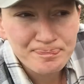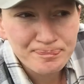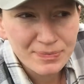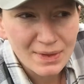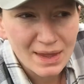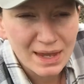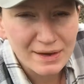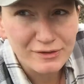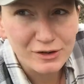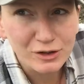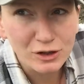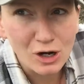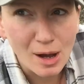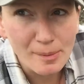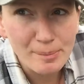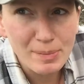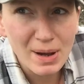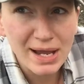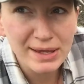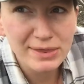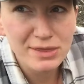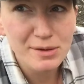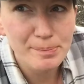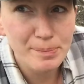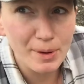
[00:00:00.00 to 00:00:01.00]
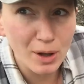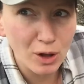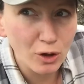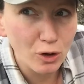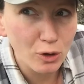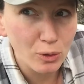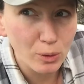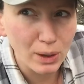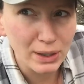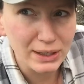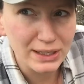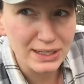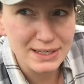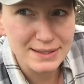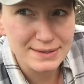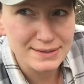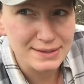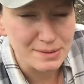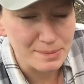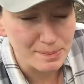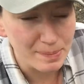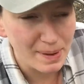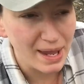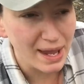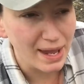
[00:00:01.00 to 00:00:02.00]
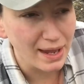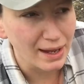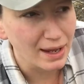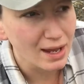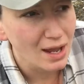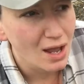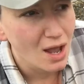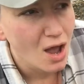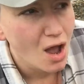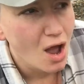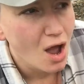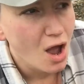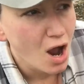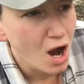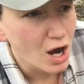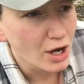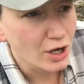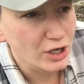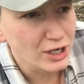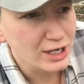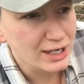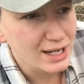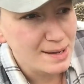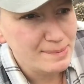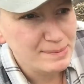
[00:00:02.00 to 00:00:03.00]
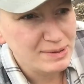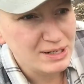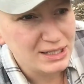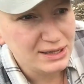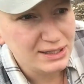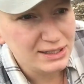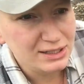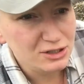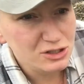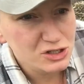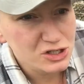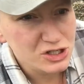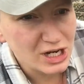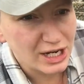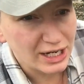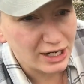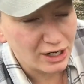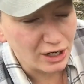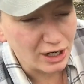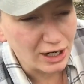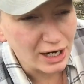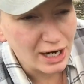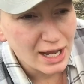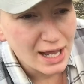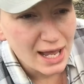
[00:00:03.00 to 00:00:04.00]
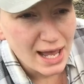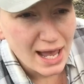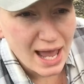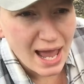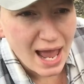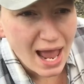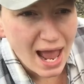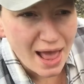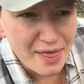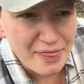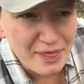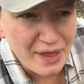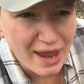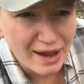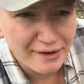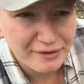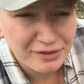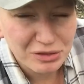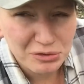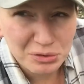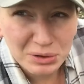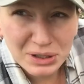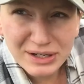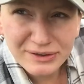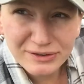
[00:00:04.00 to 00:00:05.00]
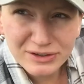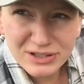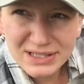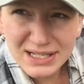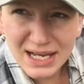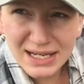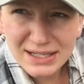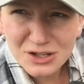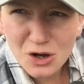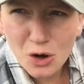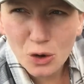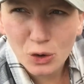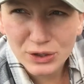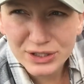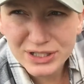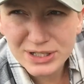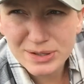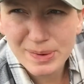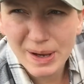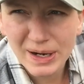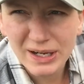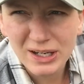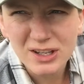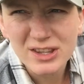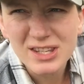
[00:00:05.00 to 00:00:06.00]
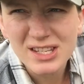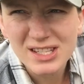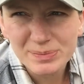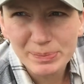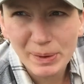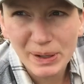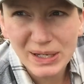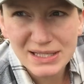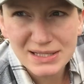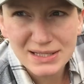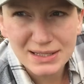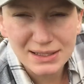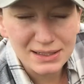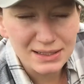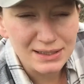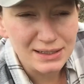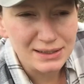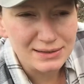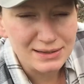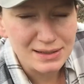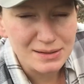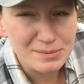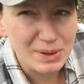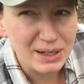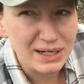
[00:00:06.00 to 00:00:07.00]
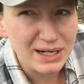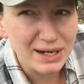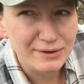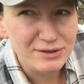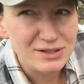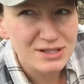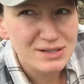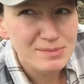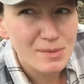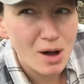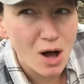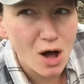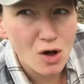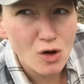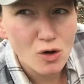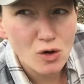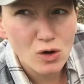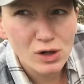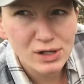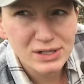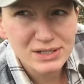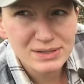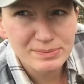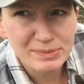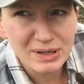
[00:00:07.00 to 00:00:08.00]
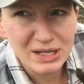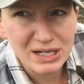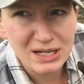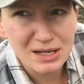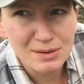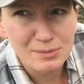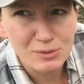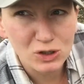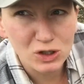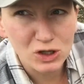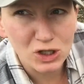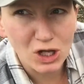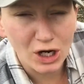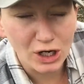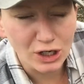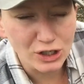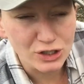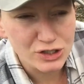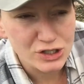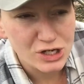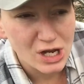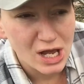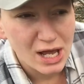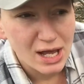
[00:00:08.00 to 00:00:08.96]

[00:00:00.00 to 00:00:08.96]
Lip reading: if you're not buying the bulk quantities in a bag, are going to come in a little shaker, and they have 3 different size holes depending on the spice that it is. They might have small holes, medium, or large.